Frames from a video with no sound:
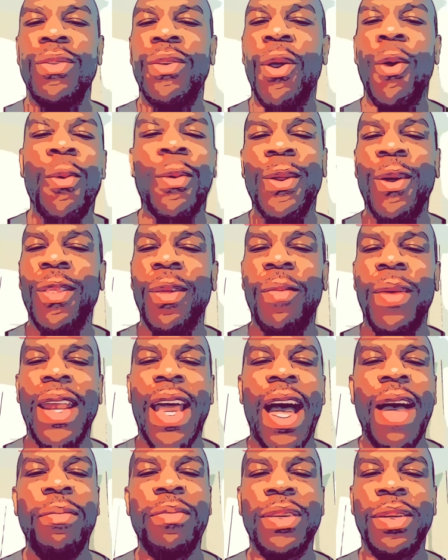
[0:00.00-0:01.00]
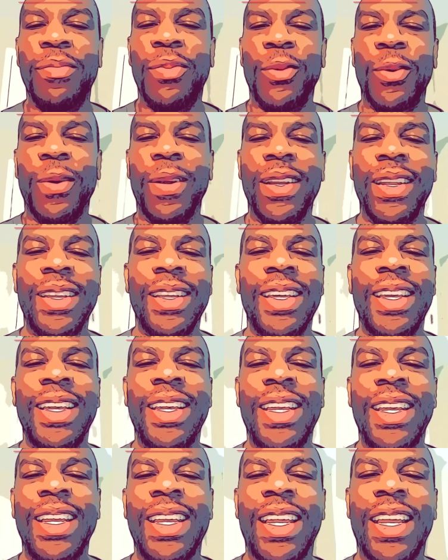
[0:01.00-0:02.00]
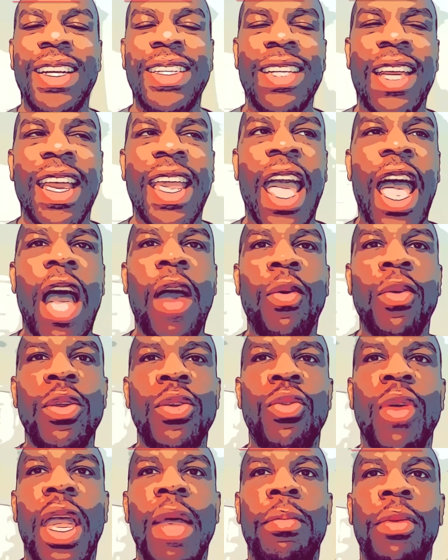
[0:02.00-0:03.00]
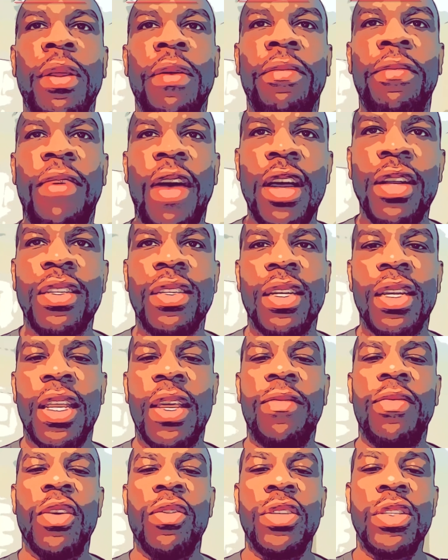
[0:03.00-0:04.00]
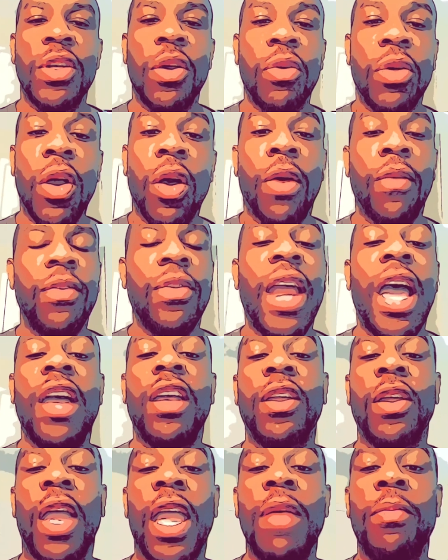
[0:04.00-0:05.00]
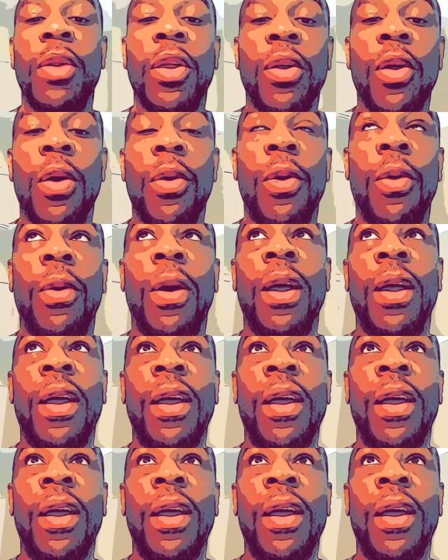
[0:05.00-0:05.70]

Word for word: doing on the Monopoly board? It's like, how are you able to function if there's no Go? If you're not able to go,